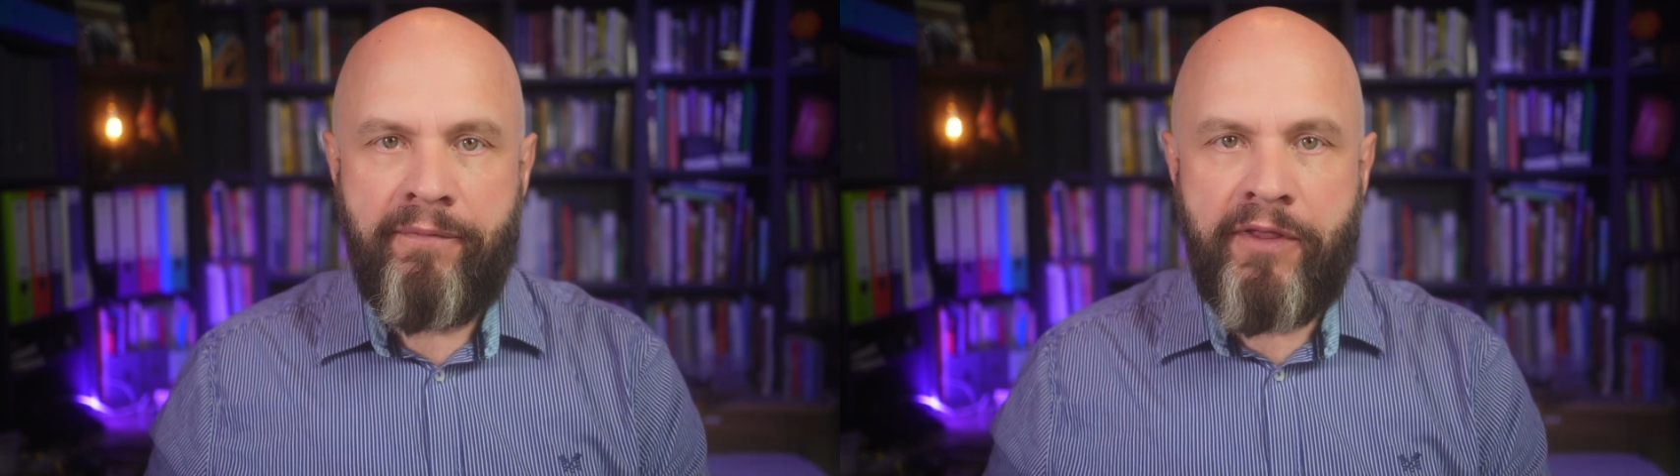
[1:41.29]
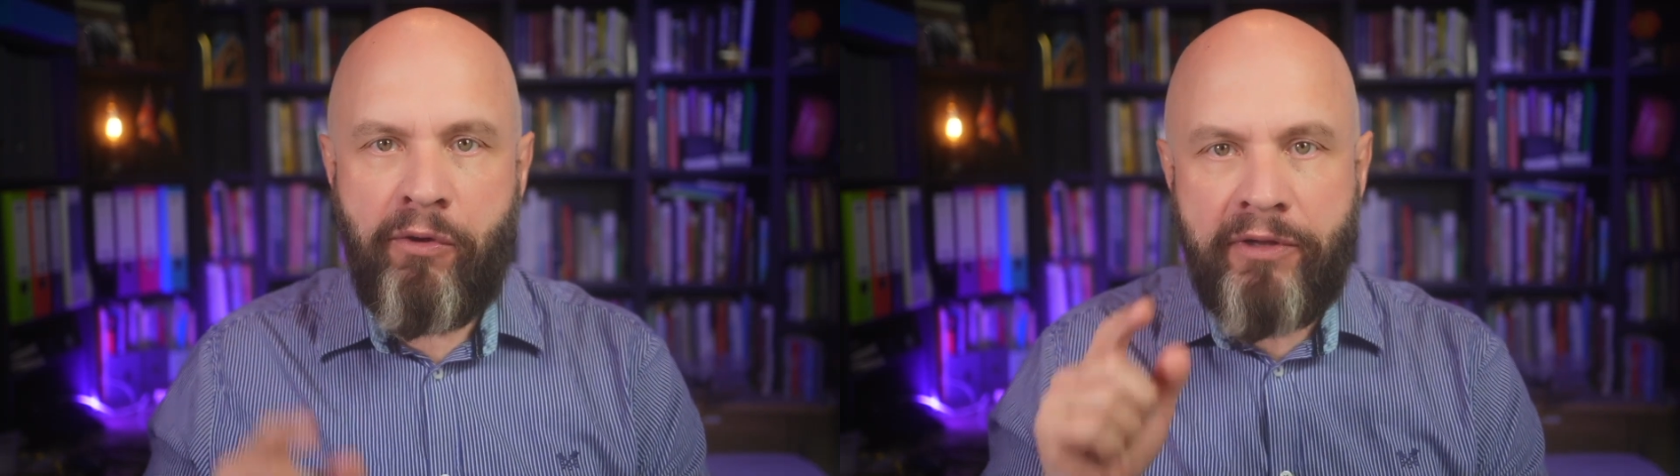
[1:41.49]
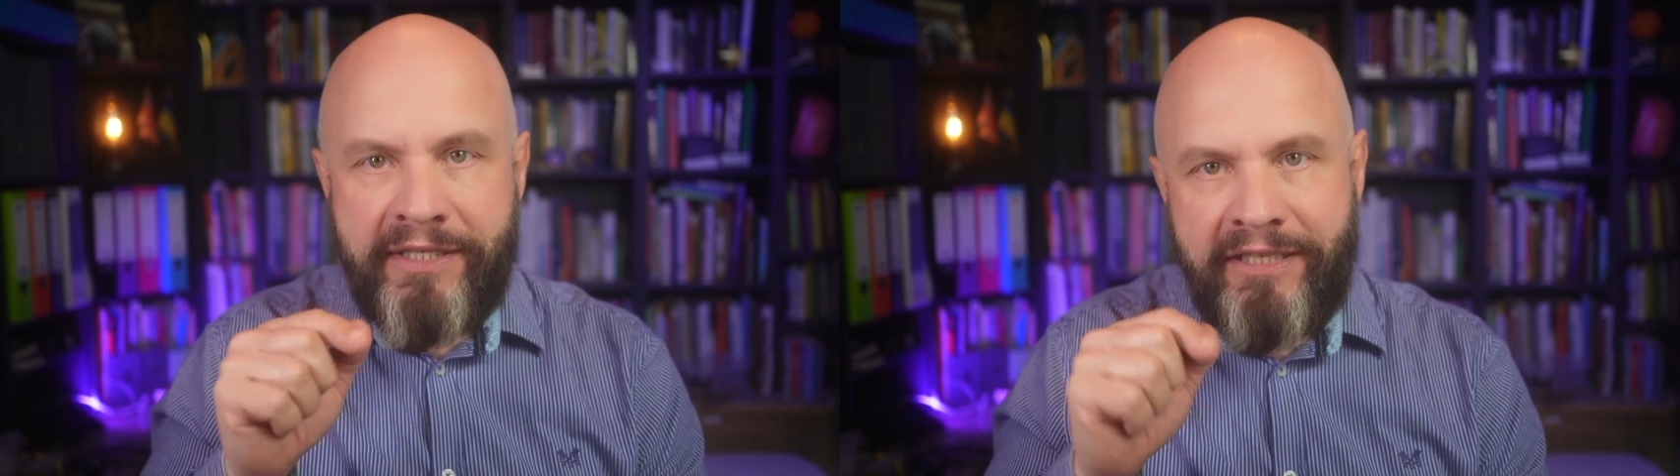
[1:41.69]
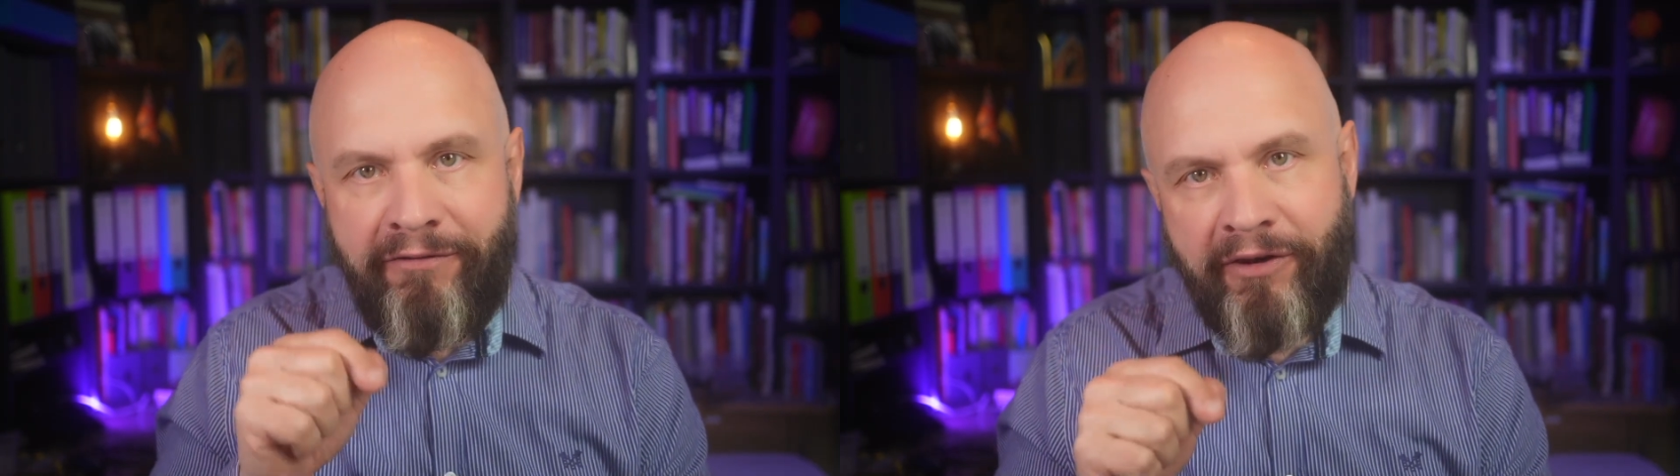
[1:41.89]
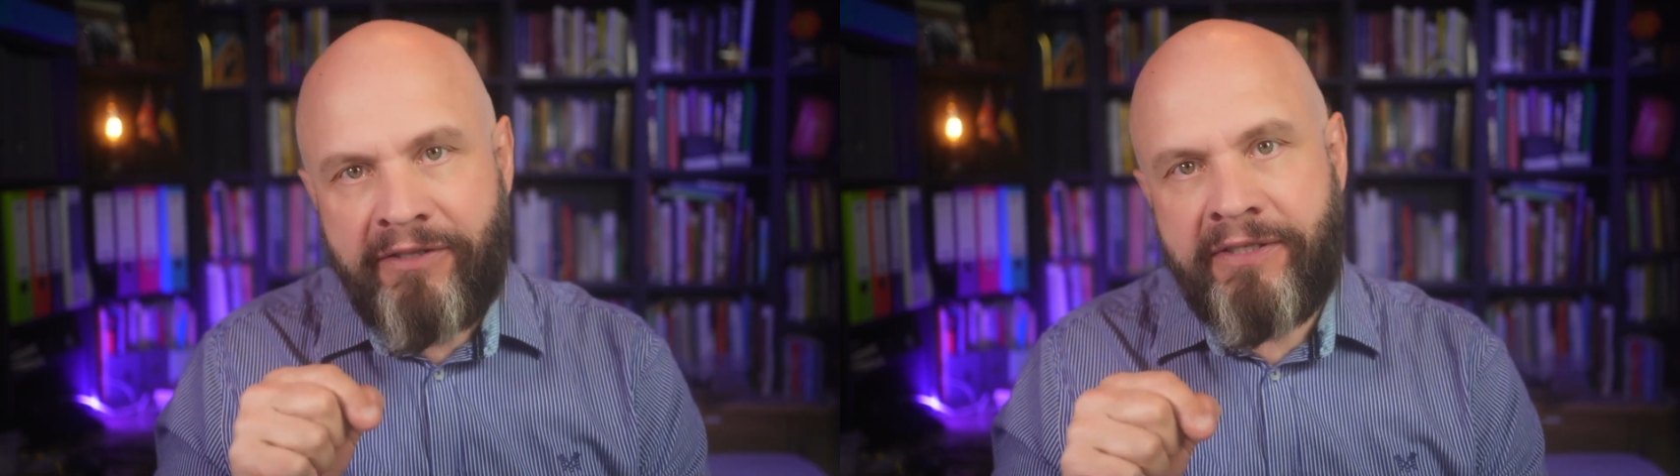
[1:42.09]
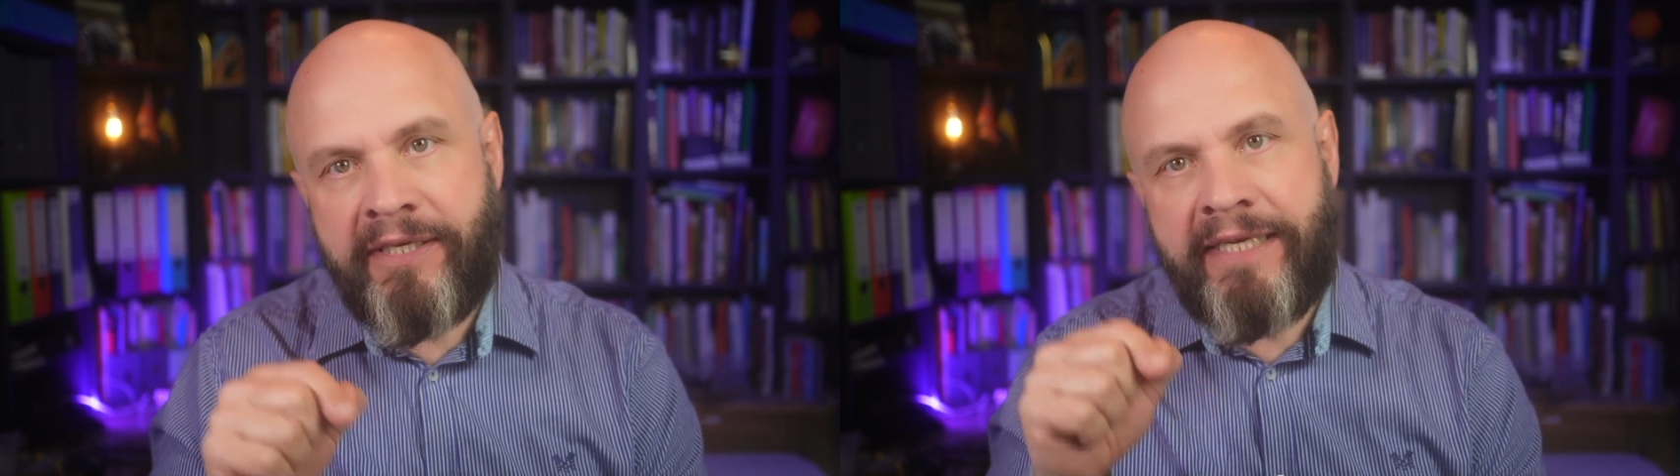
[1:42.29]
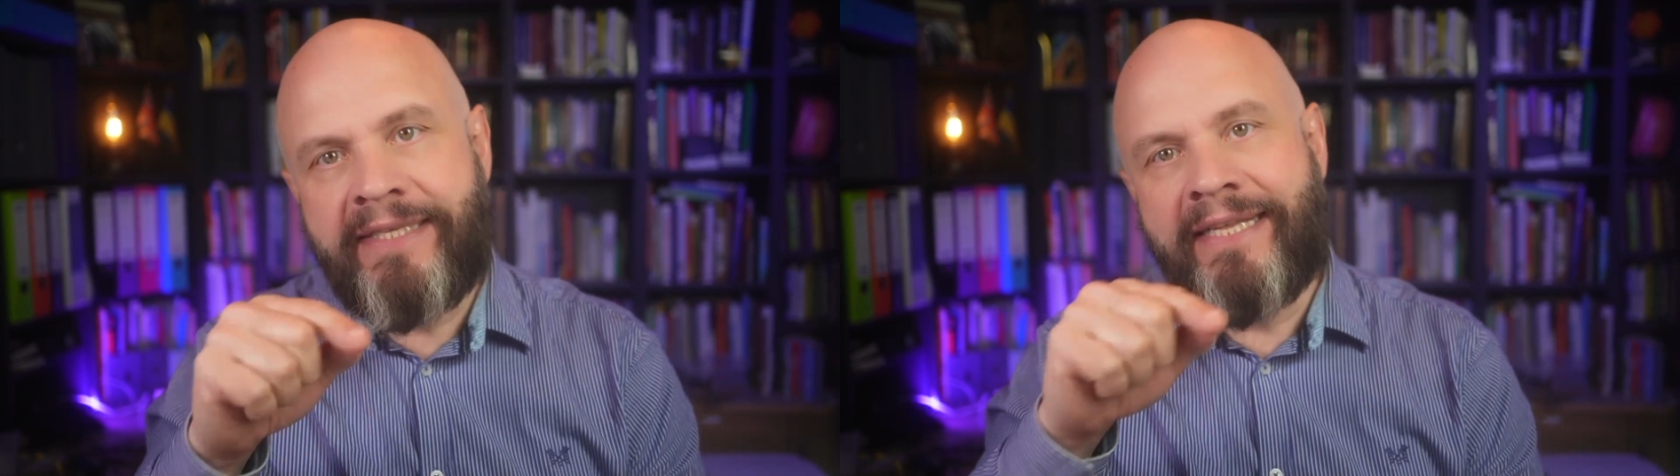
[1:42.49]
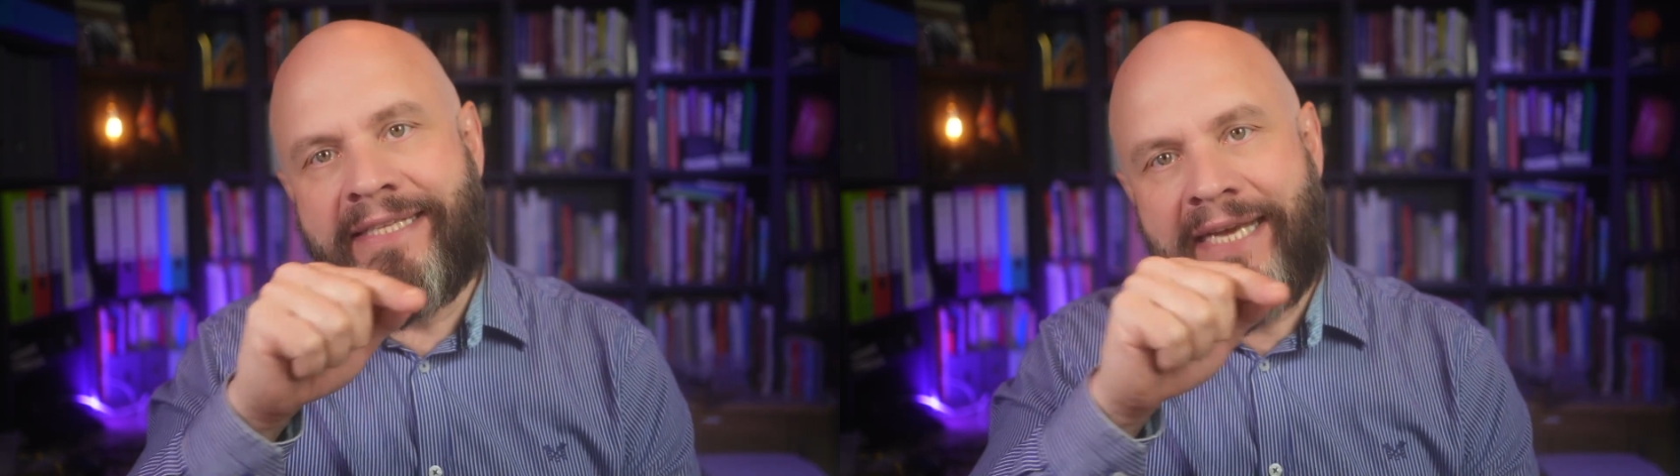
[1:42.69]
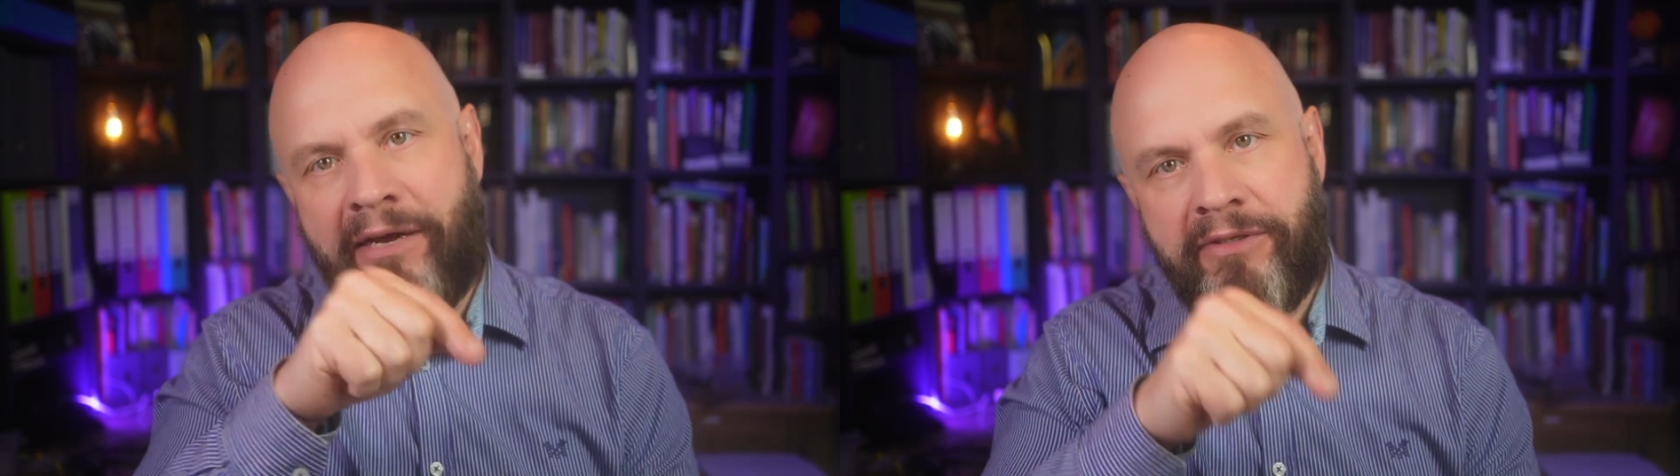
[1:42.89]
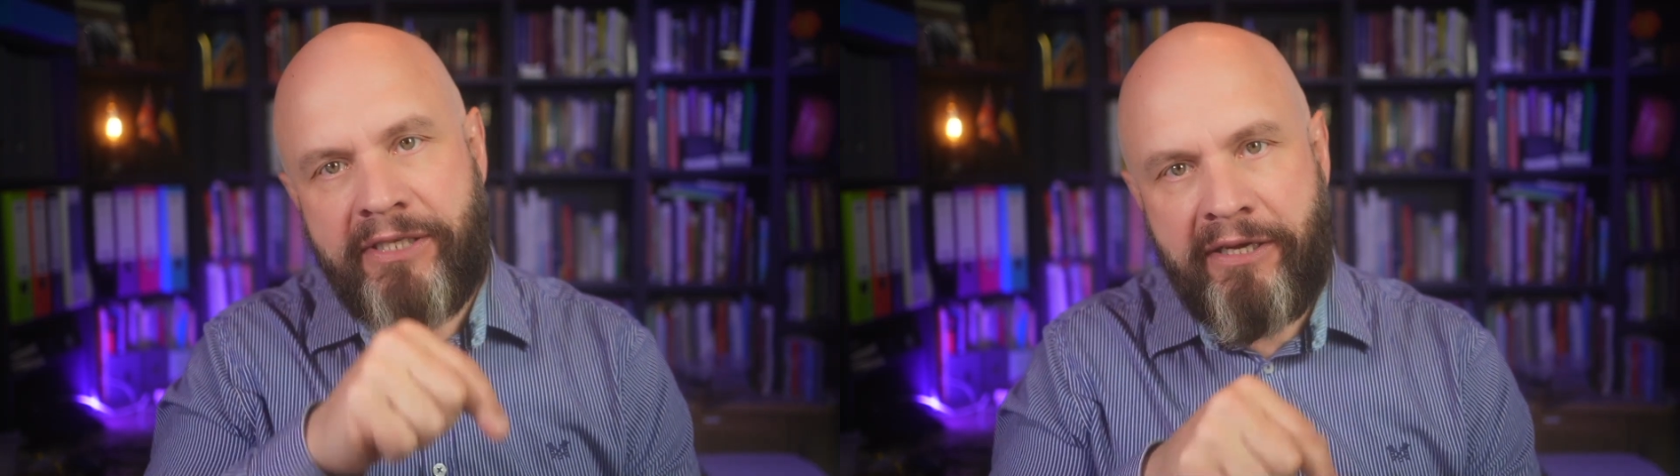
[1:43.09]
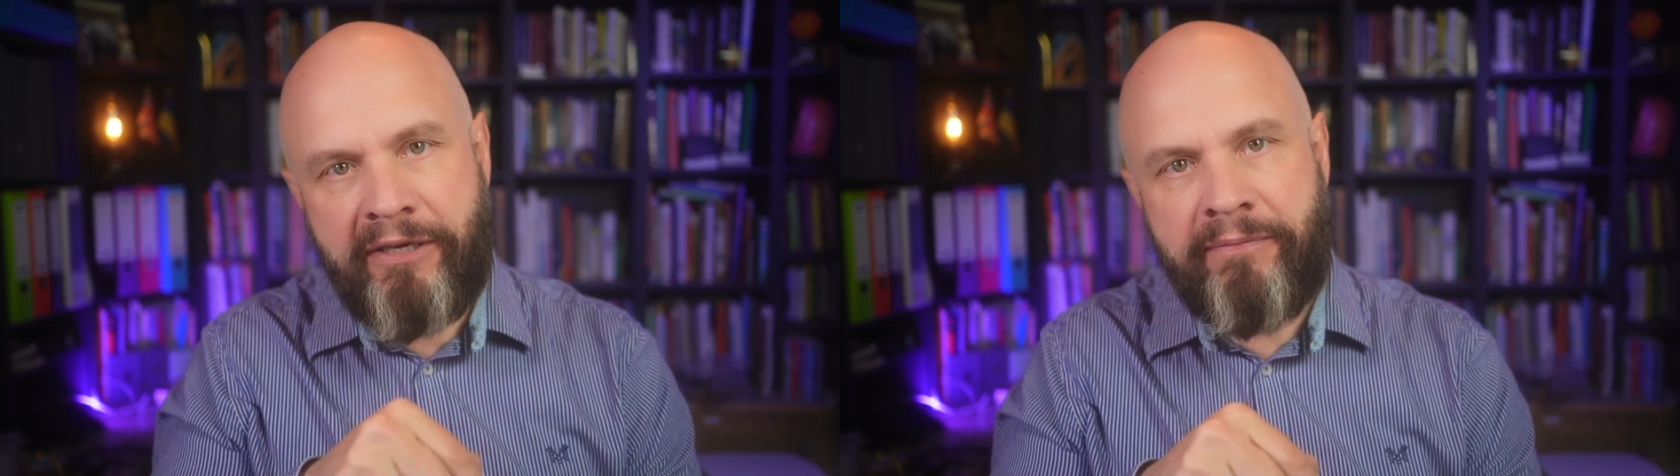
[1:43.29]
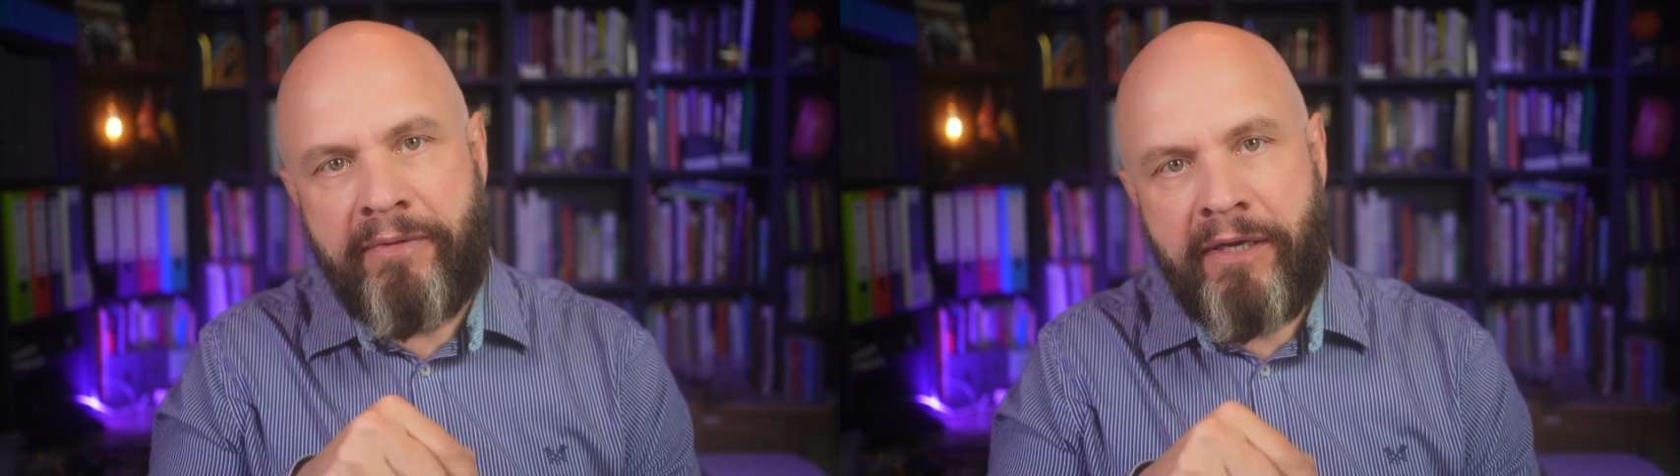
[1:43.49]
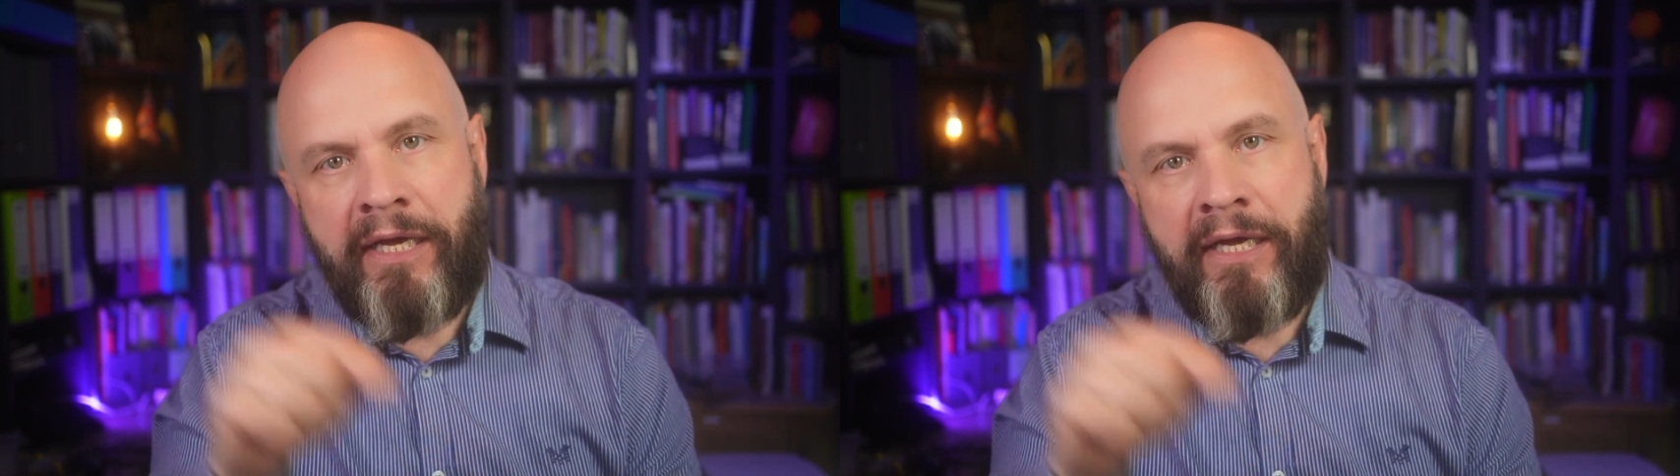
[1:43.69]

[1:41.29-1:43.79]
The only difference is the downtime